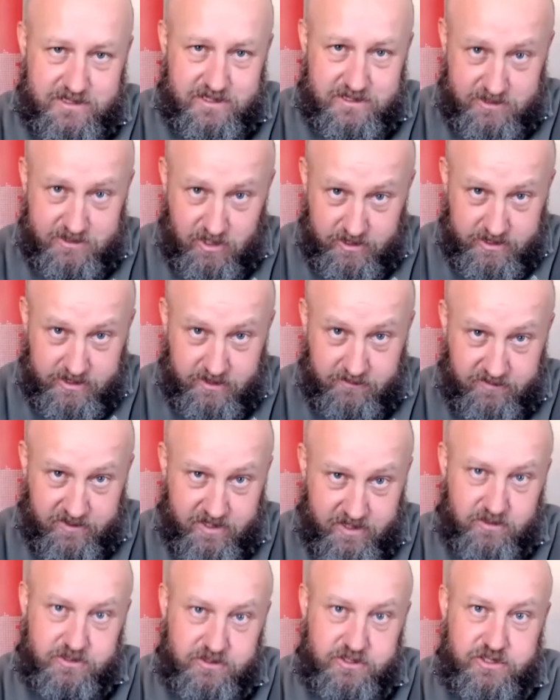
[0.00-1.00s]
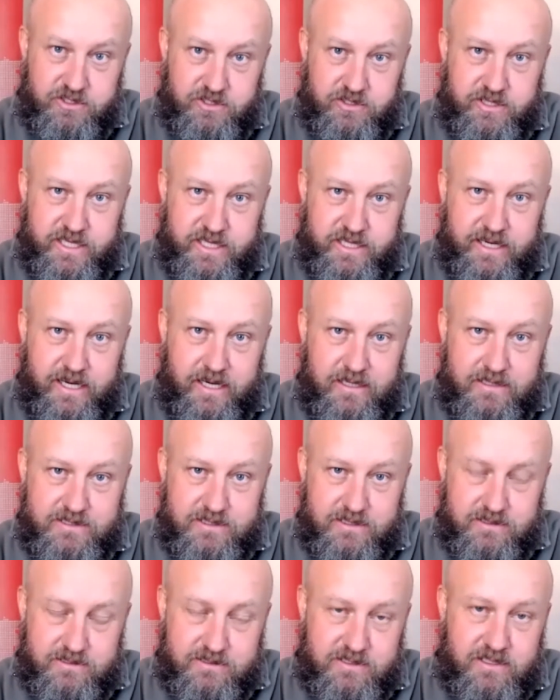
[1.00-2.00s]
It's not difficult to do the
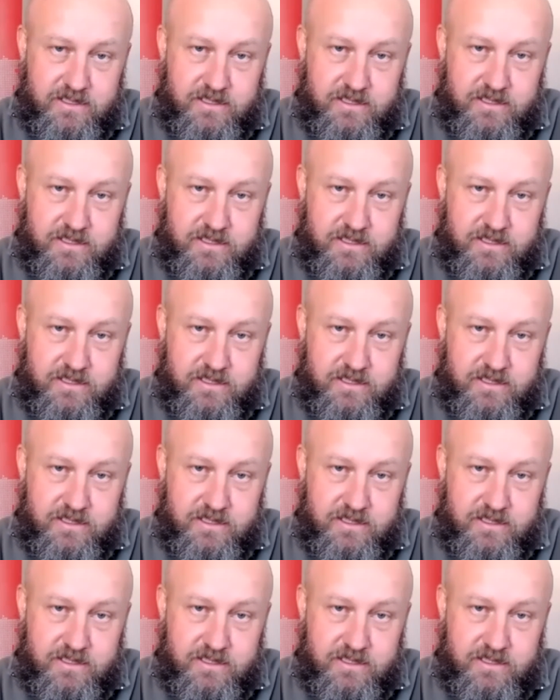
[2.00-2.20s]
analysis.